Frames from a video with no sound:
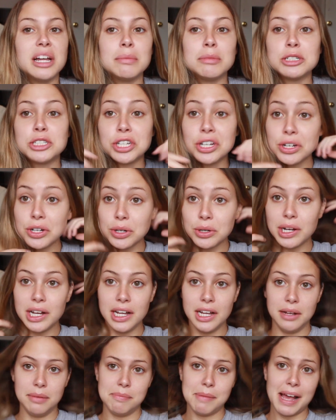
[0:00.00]
Number two,
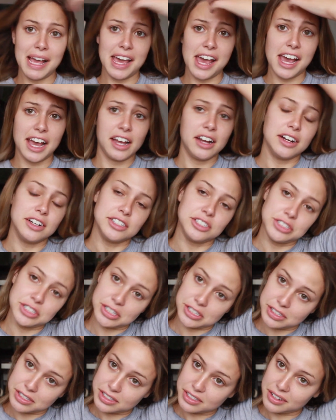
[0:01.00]
my hair is
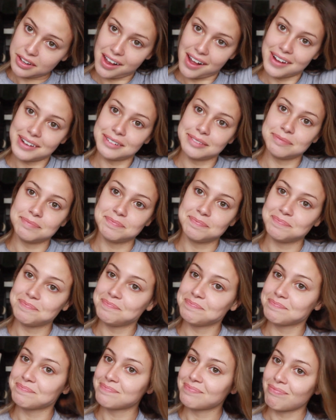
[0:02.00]
just...
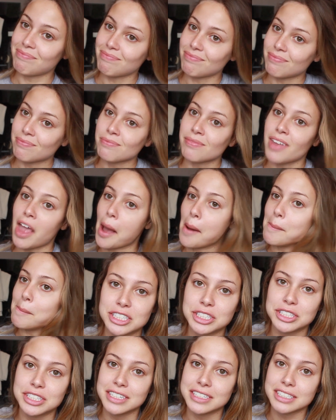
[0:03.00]
By the time you
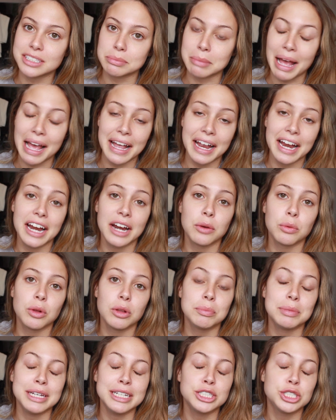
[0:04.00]
watch this, my hair
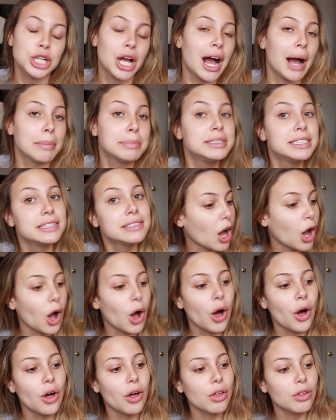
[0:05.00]
will be chopped
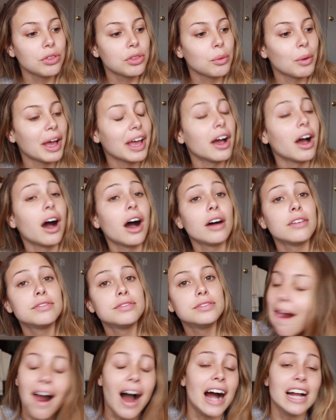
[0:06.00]
all the way off.
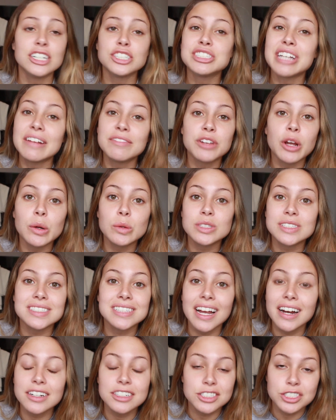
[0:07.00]
I just have no
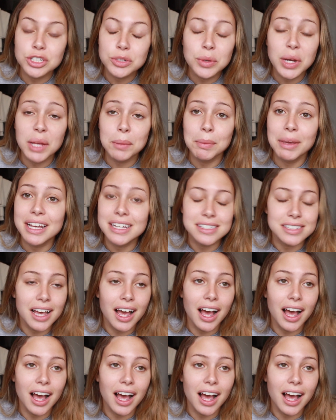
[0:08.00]
desire to do it because